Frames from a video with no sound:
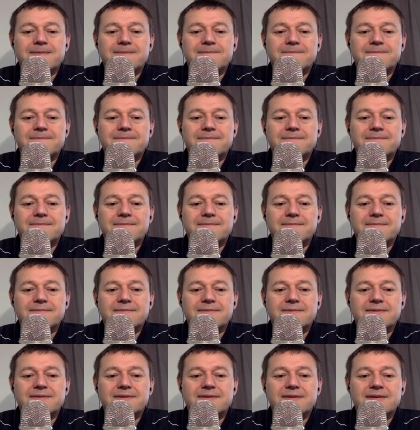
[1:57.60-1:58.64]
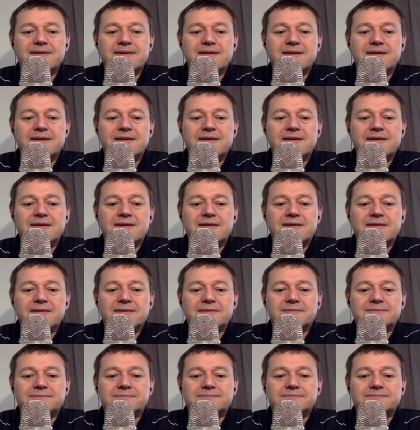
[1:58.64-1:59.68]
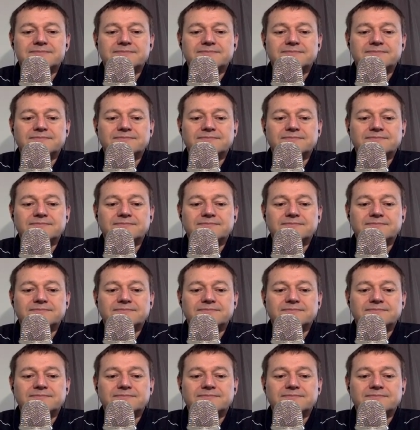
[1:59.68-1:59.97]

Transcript: [no speech]